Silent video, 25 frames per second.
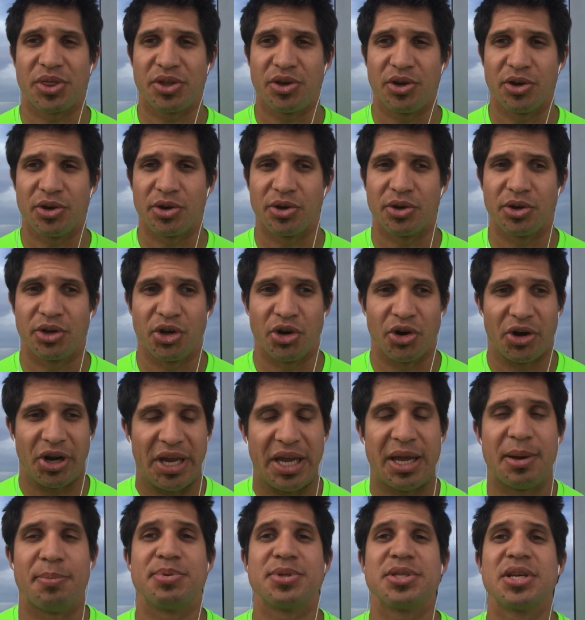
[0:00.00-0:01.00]
your
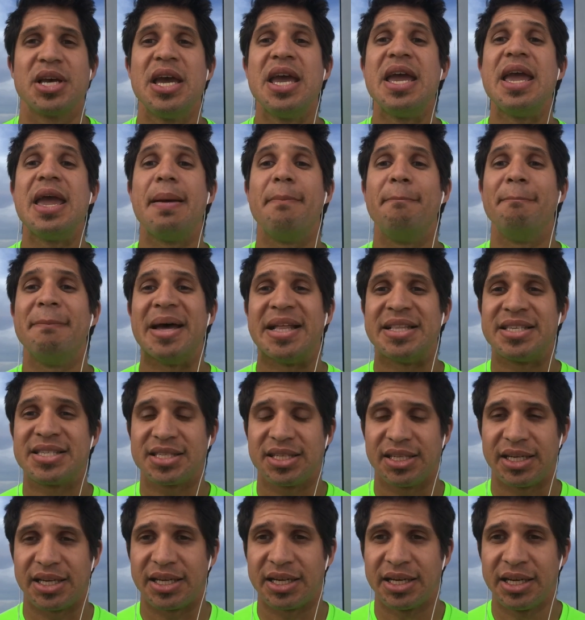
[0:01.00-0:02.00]
hips
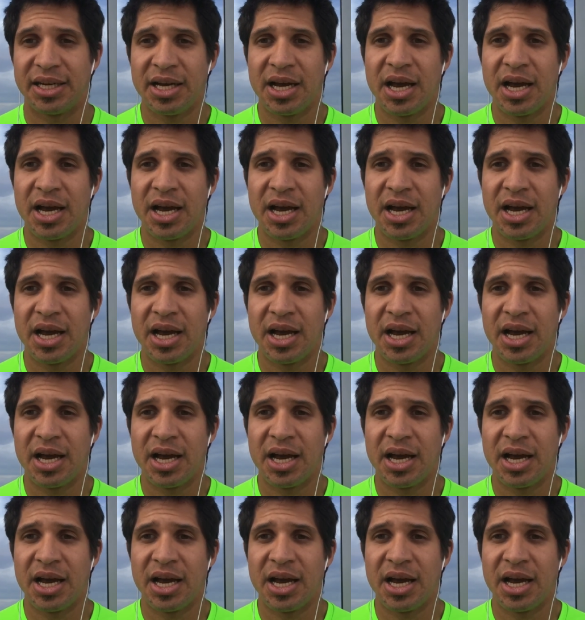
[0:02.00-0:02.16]
immensely.